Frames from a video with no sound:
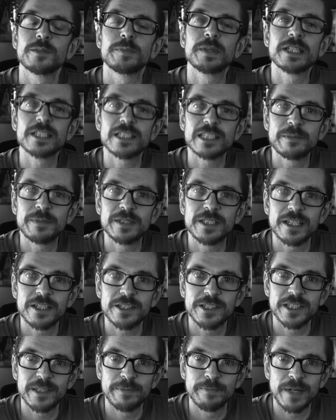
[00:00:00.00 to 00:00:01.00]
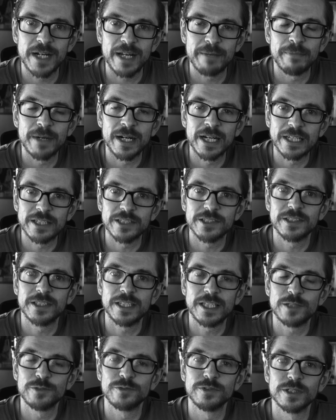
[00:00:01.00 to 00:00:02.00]
the biggest limitation in my mind to
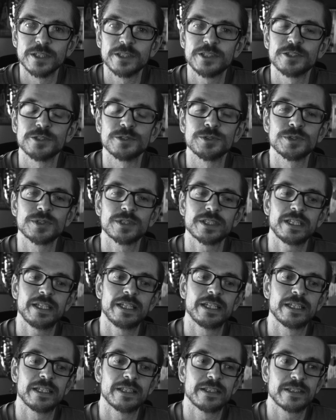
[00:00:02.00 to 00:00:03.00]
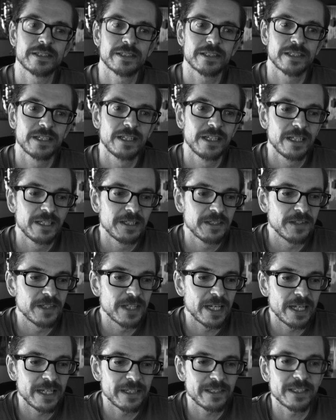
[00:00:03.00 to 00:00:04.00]
these virtues is
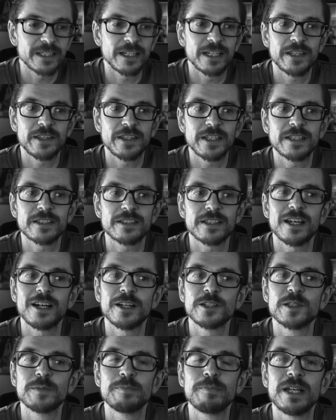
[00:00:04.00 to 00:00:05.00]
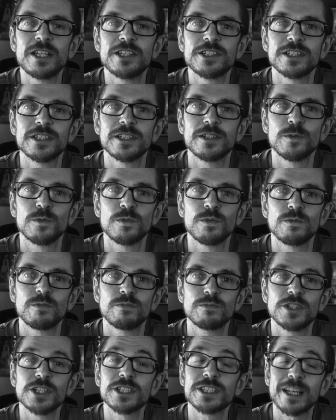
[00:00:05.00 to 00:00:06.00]
that I think it's hard to measure
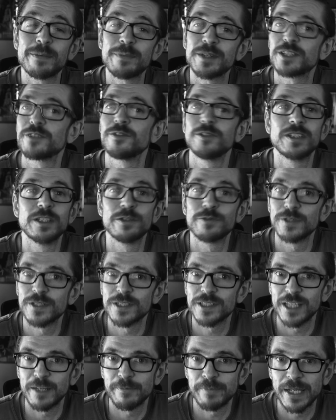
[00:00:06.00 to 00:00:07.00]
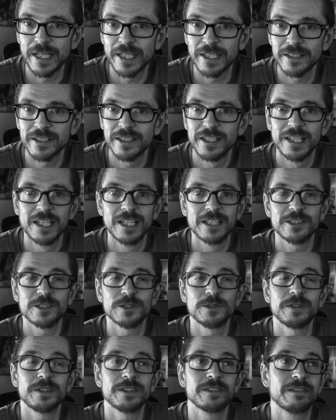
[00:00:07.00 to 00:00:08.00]
just how much of a difference they make.
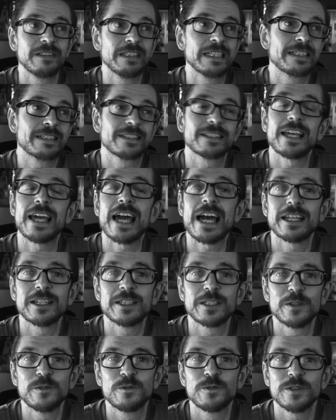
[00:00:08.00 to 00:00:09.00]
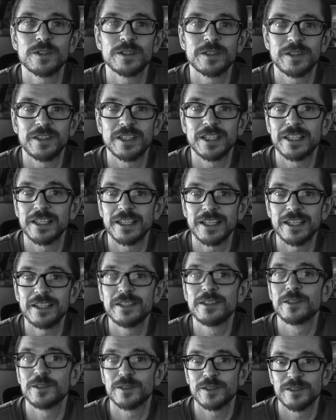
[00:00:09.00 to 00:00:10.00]
So let's say additive thinking
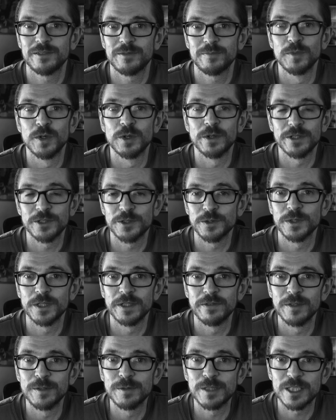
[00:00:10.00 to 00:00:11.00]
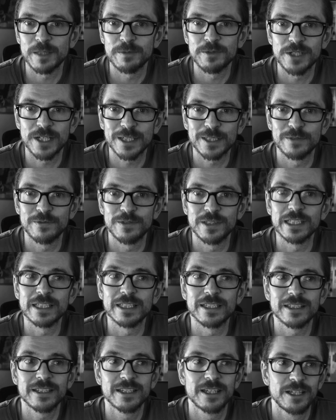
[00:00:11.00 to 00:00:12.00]
is more intuitive than subtractive
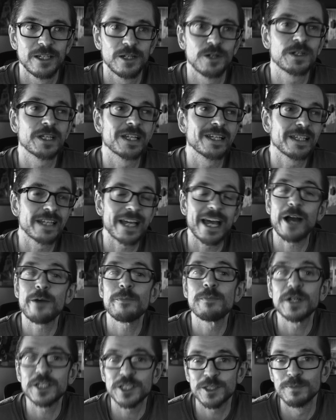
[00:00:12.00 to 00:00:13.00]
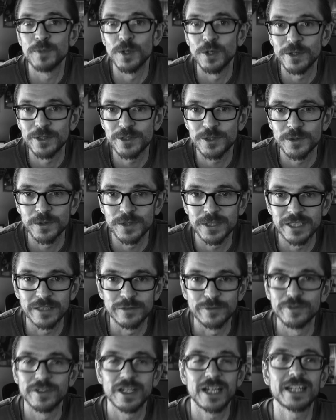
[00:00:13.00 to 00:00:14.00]
thinking. Okay, how much more
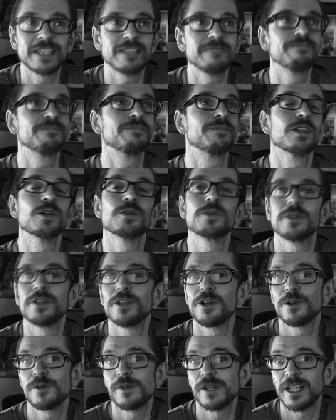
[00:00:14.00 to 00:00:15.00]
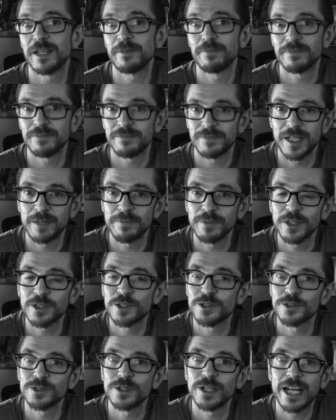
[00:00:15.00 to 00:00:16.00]
intuitive? I don't know, and I'm not
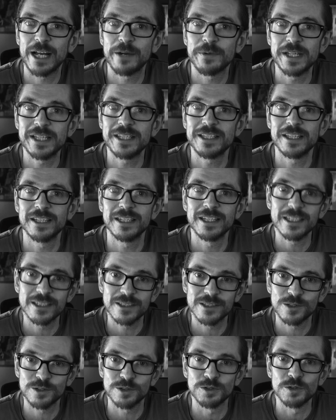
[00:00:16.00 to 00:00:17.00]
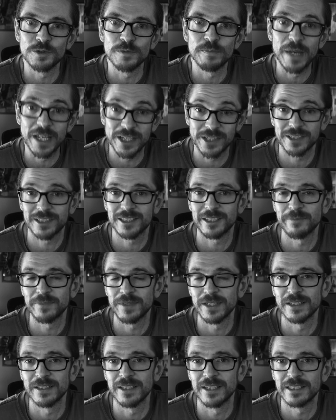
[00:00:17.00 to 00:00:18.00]
sure how easy it is to measure
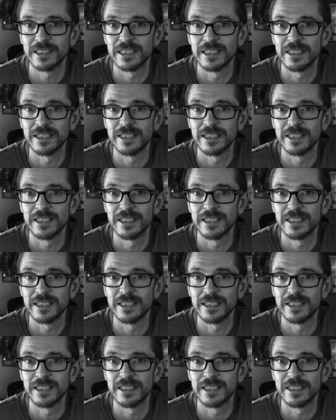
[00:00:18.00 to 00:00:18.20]
something like